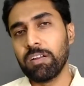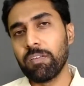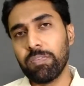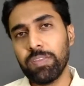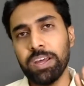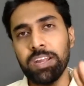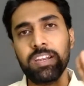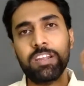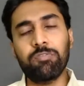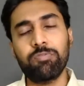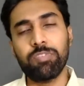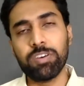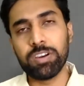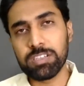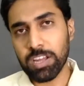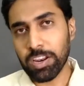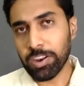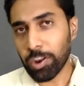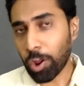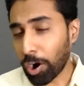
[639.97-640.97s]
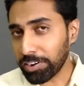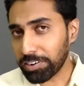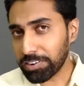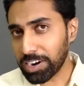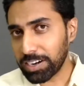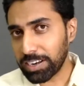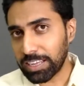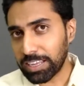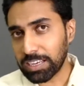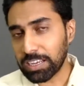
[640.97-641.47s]
Then if it is a
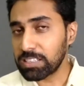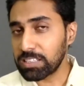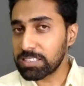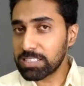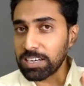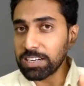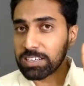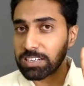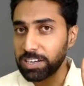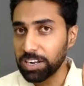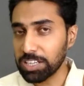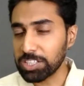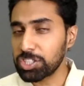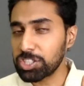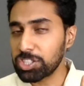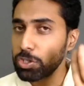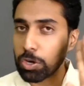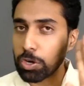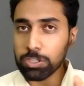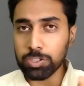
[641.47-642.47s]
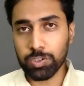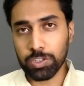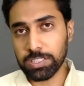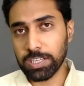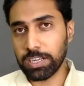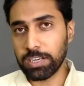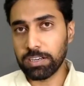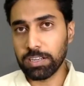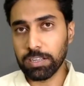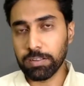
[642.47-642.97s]
non-trading concern, trust or
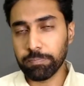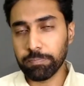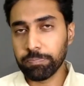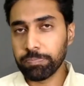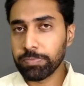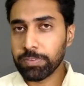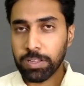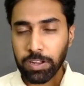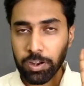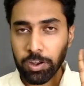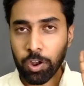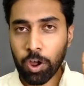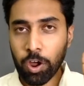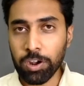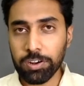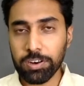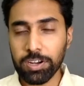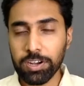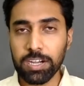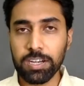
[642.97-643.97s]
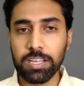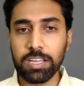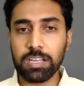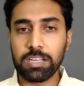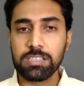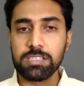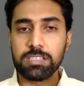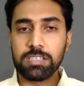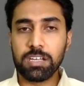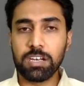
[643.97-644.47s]
society. Non-trading
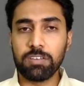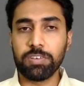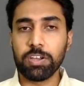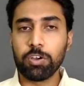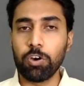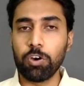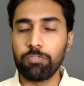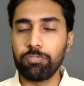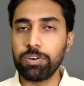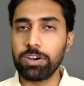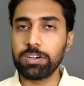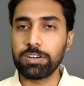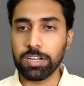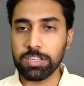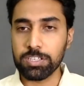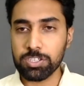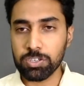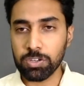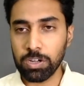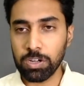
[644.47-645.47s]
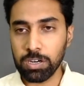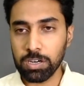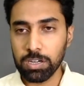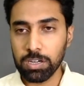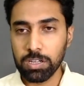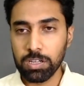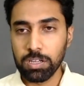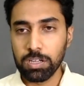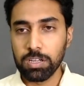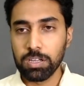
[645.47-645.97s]
concern, we go for trust or
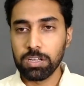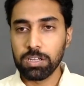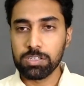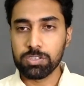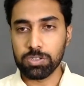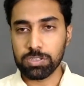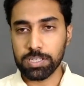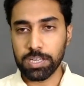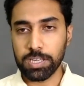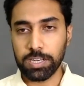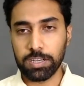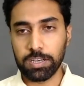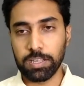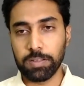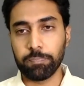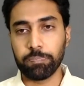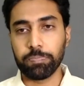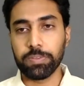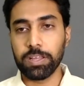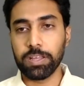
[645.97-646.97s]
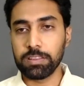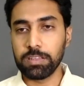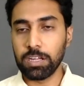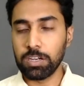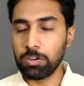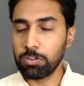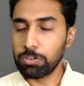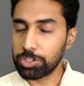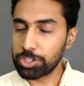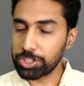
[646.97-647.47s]
society.
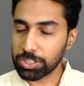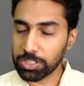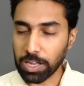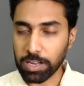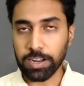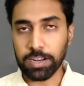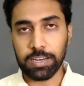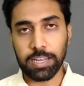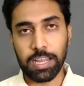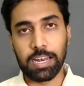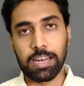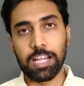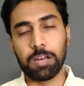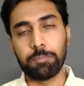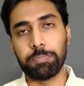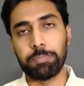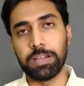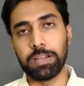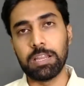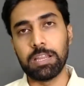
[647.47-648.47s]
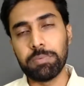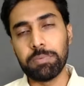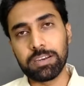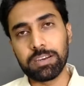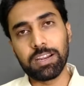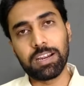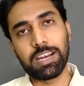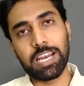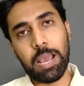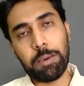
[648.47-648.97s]
Dhanush, correct. LLP,
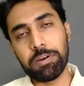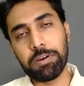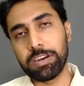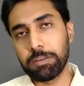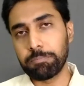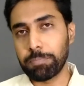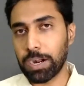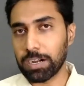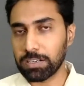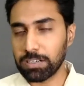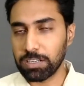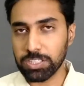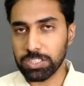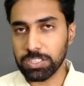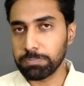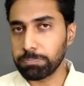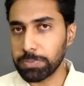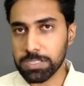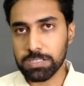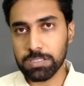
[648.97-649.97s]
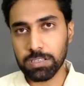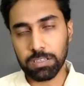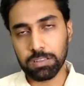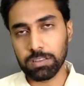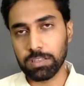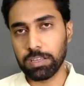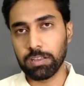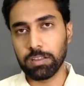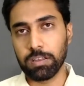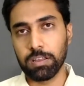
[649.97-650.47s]
limited liability partnership is the
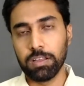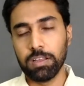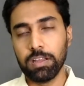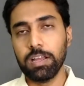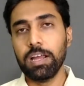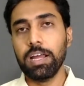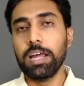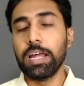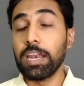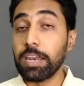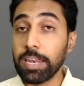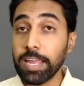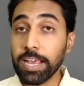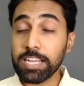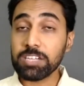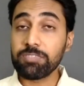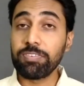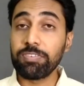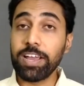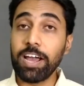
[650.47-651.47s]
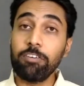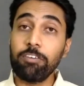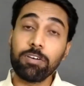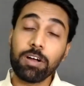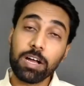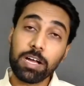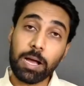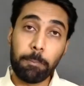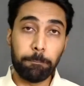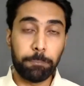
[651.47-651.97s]
thing. Next we
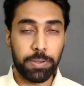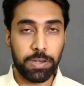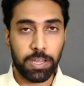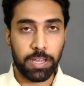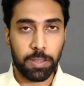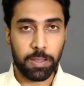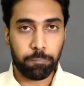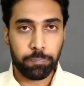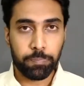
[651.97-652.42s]
have company.